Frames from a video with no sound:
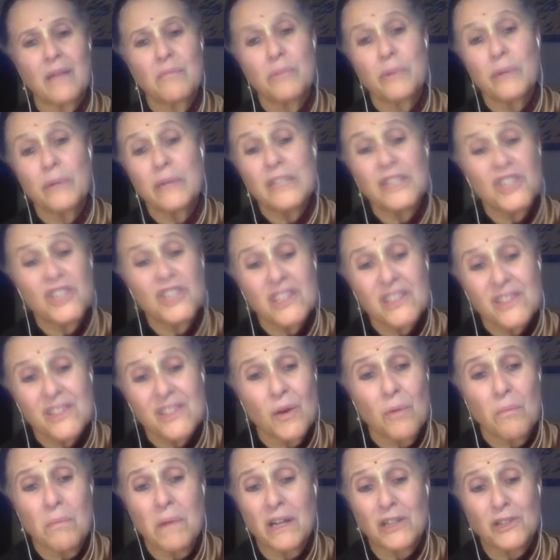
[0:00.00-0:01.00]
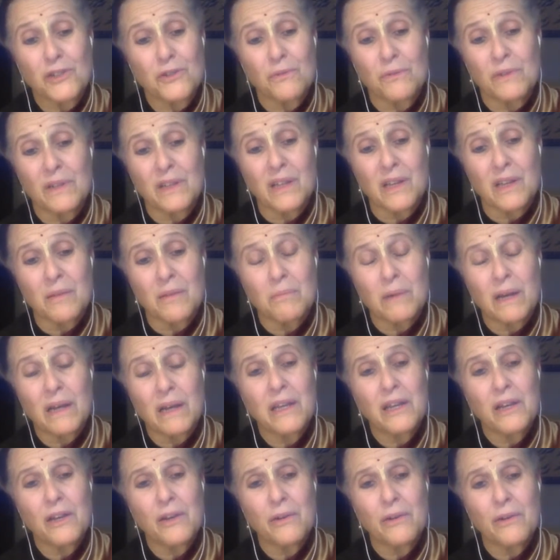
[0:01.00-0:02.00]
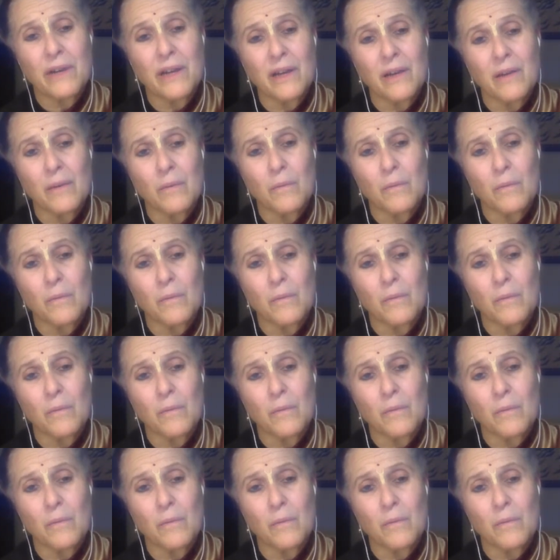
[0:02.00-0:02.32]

preaching so much really, but hearing